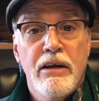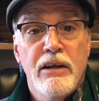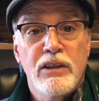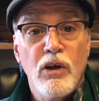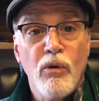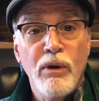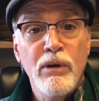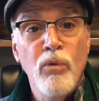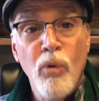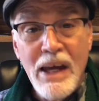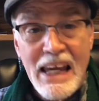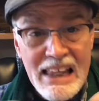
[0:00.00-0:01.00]
So when
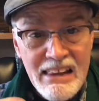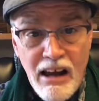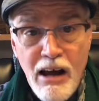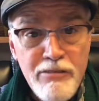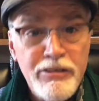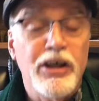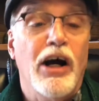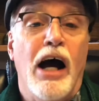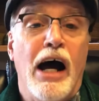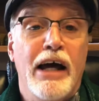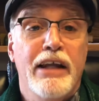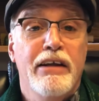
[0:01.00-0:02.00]
we love
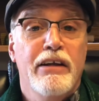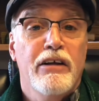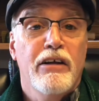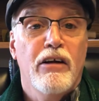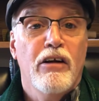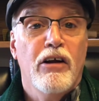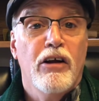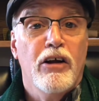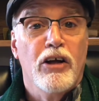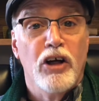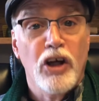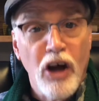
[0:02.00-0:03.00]
God,
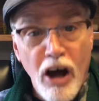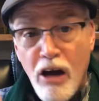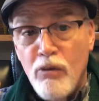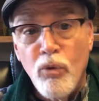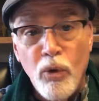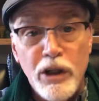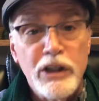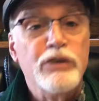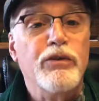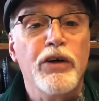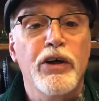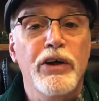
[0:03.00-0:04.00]
God works
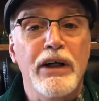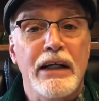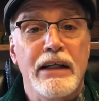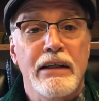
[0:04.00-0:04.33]
for good.